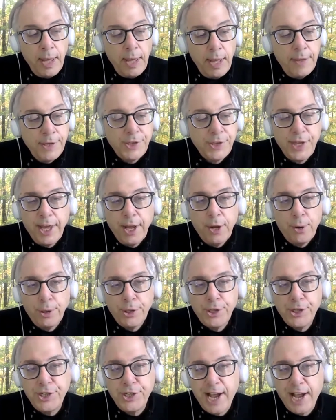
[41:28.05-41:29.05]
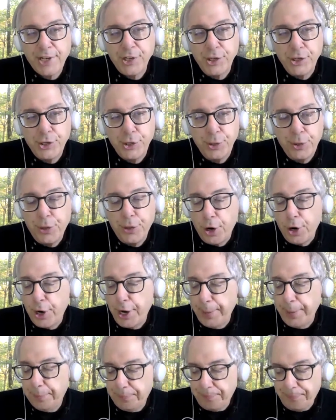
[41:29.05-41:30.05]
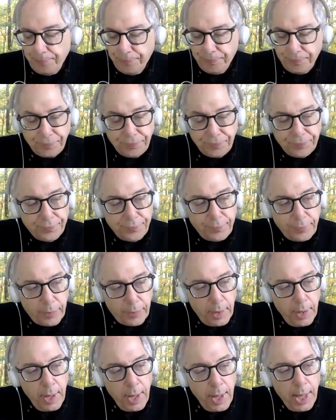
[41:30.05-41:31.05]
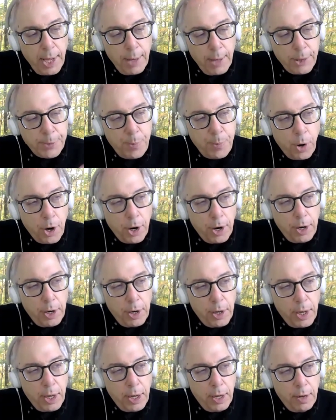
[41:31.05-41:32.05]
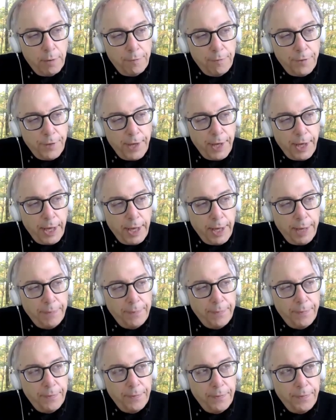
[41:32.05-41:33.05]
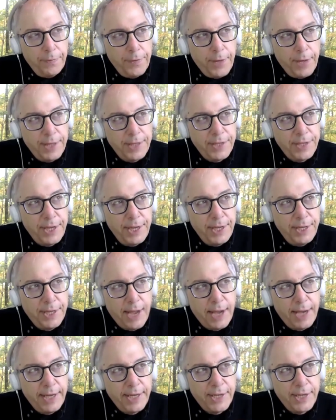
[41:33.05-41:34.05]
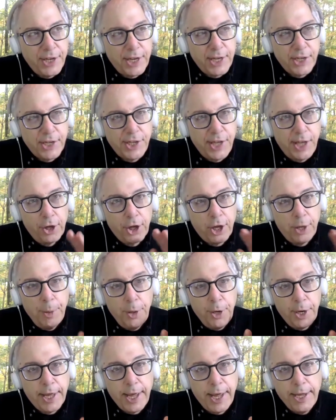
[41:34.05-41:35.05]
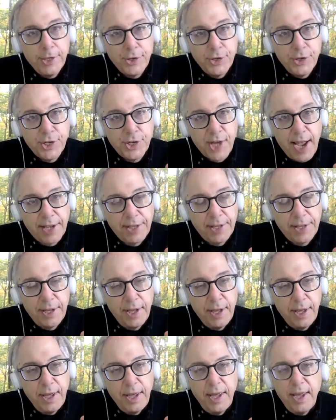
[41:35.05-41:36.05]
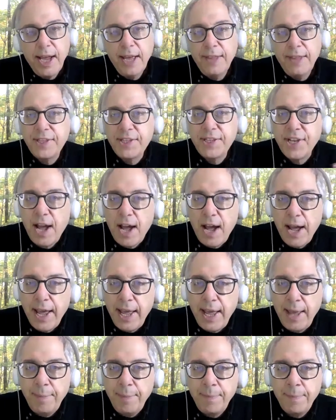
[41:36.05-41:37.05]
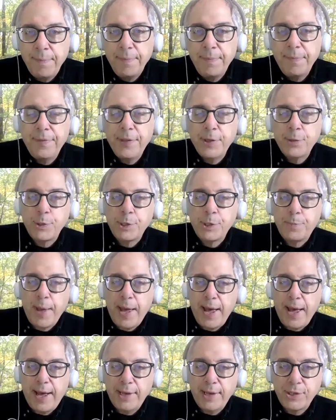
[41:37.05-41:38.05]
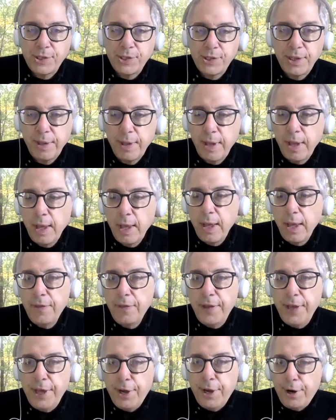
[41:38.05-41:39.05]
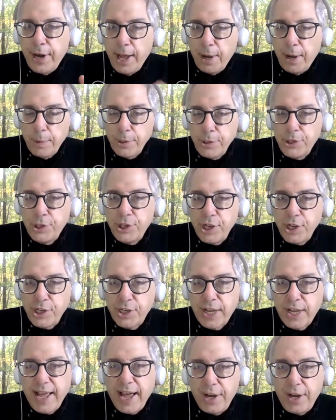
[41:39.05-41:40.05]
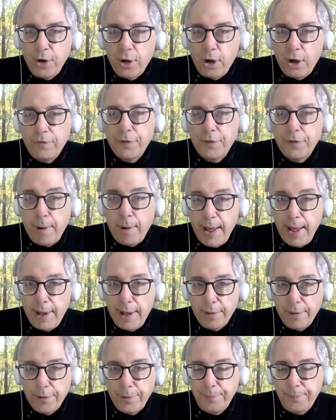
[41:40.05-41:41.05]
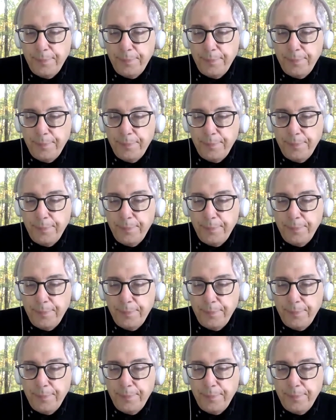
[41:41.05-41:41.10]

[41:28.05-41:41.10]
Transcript: This thing called Section 230. It was part of the 1996 Telecommunications Act. At the time this was passed, the internet was just getting off the ground.